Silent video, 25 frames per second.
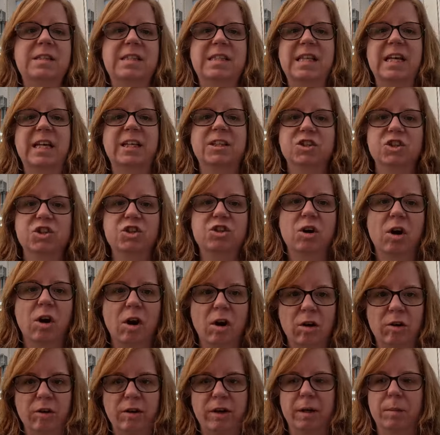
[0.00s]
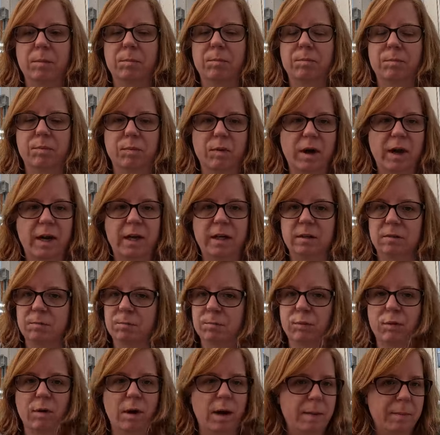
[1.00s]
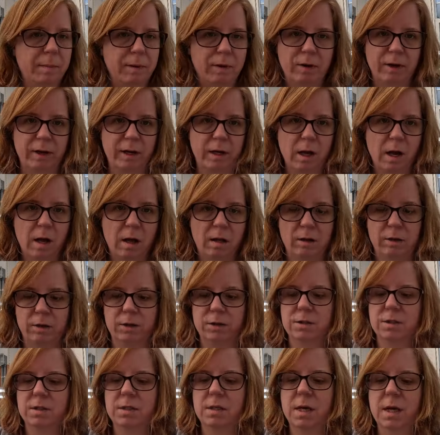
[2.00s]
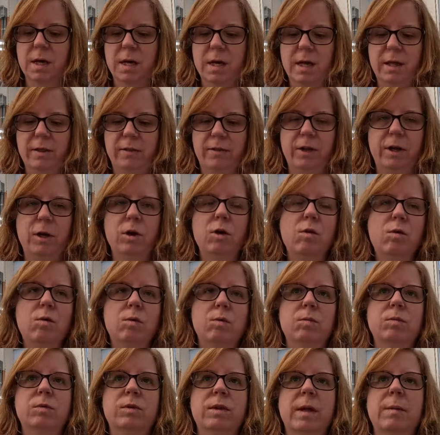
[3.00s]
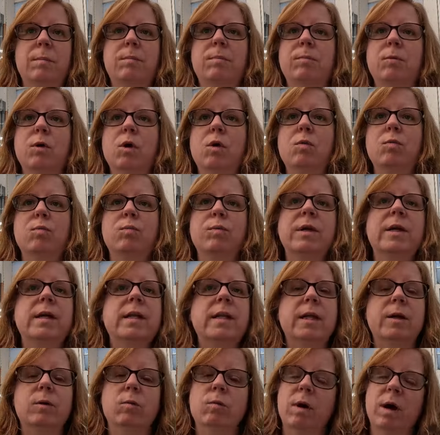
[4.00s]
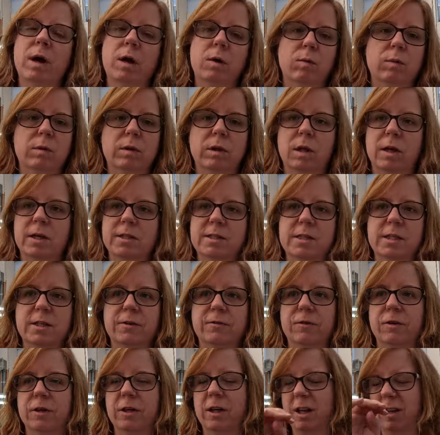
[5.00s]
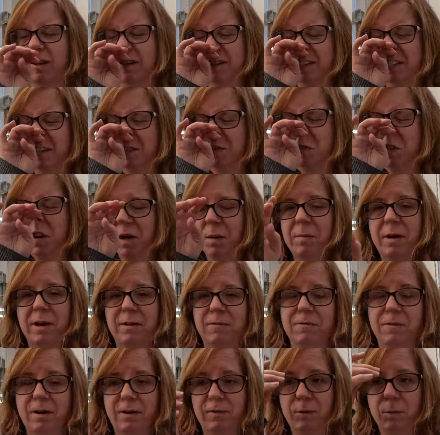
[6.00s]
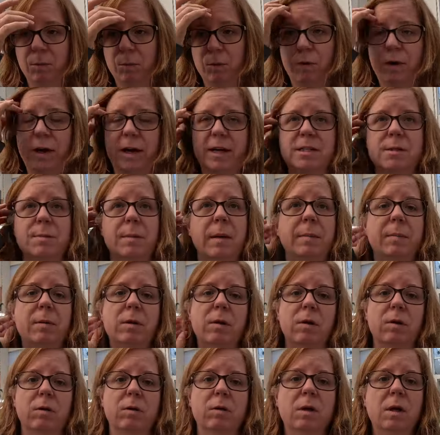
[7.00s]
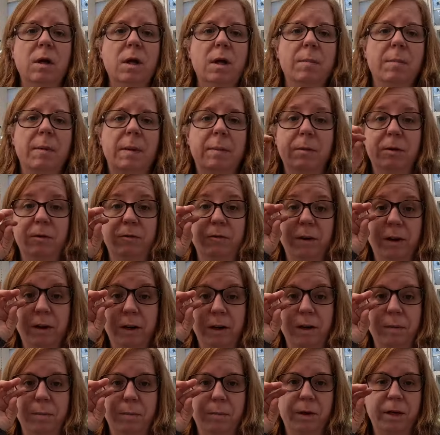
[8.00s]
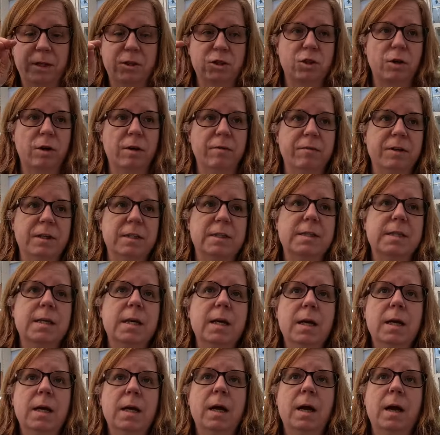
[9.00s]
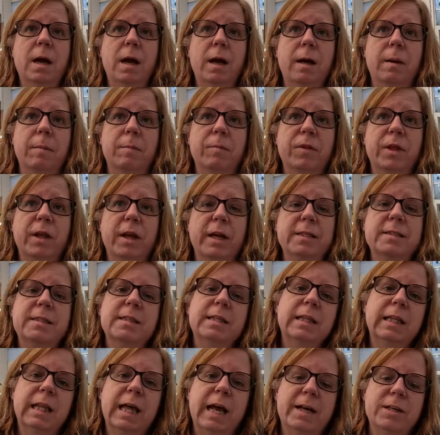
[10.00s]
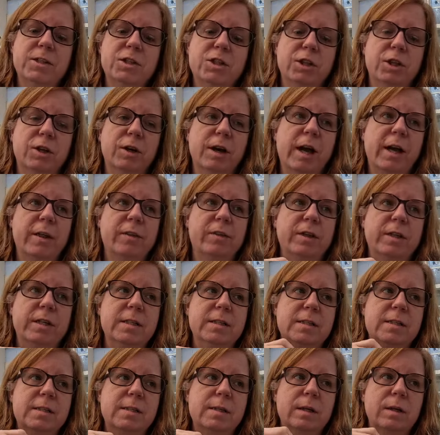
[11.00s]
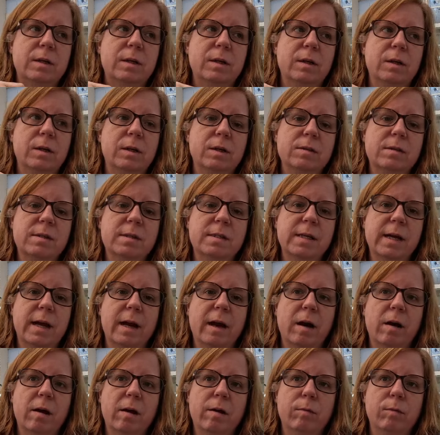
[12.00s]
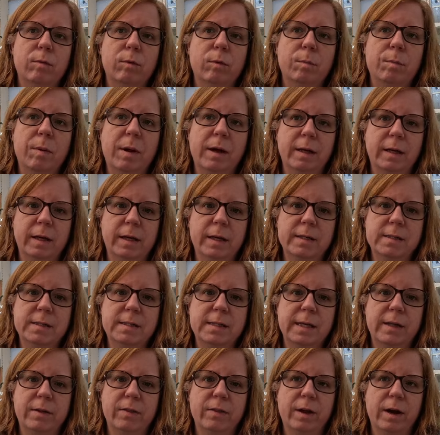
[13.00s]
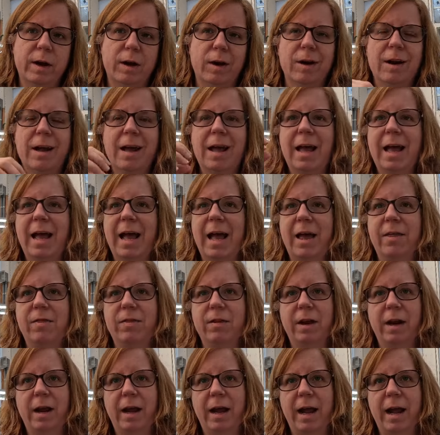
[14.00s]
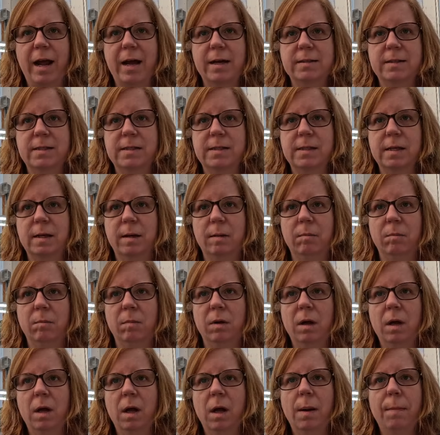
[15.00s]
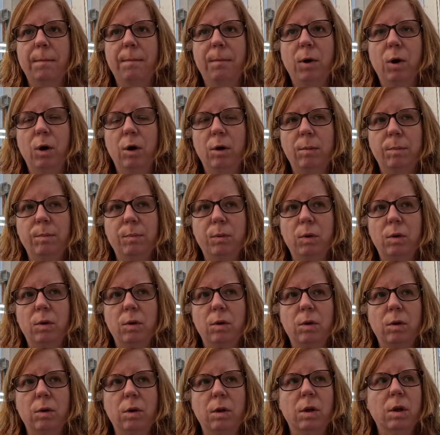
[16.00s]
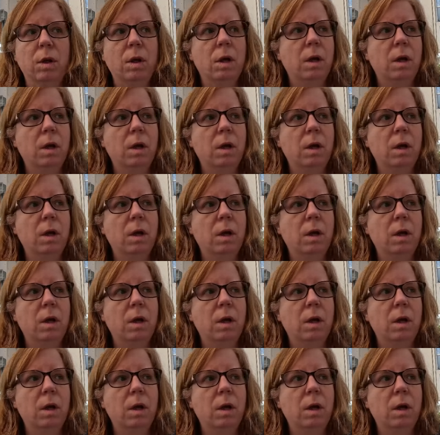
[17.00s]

like jarring, bright primary colors. They go really well with lots of different colors. And one of my favorite bouquets, maybe I'll find a picture of it, that I did last year, had these Sahara Rudbeckias in there, and then I had some purple,